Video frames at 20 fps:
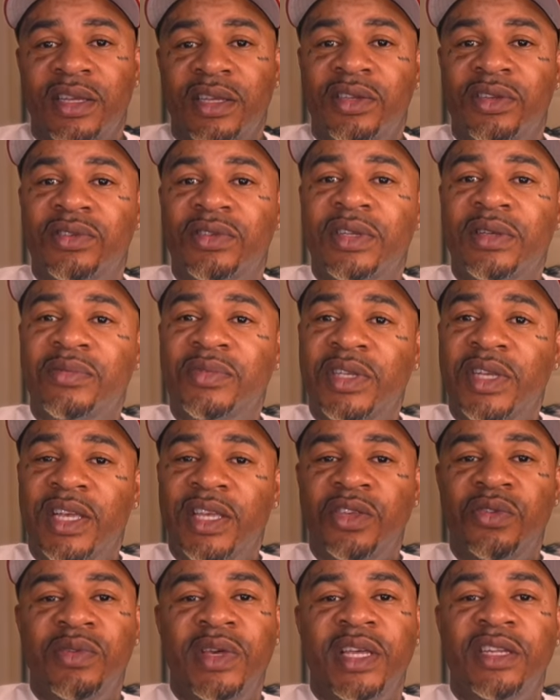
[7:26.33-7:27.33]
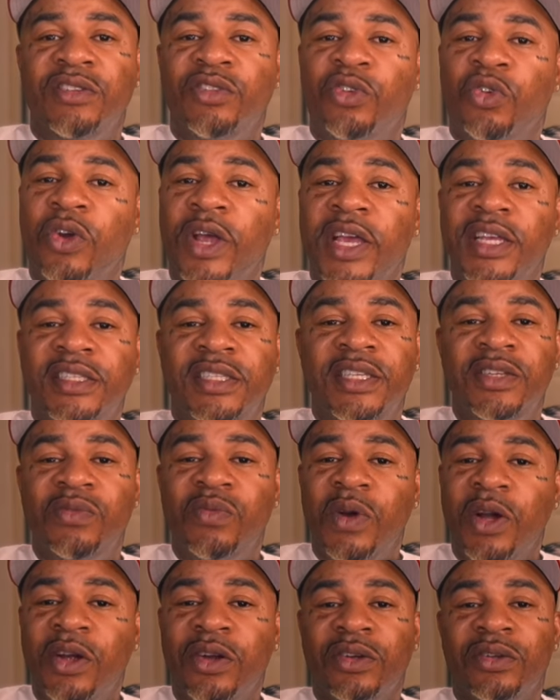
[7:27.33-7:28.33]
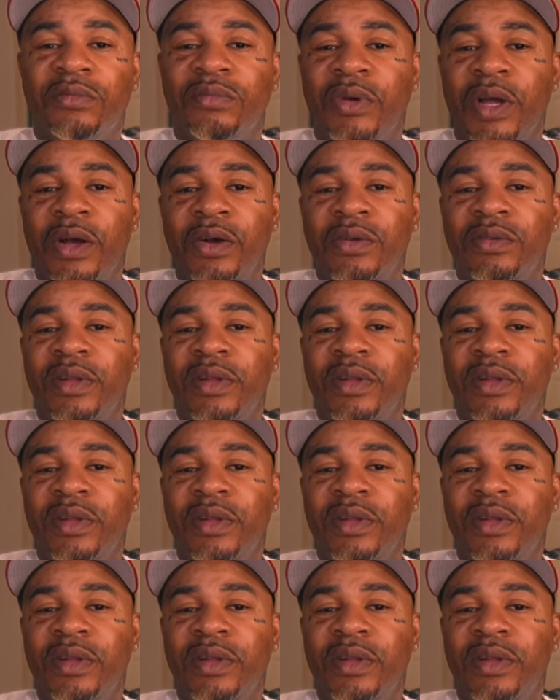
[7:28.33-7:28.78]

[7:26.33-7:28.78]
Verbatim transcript: You see what I'm saying? You getting crazy work, bro.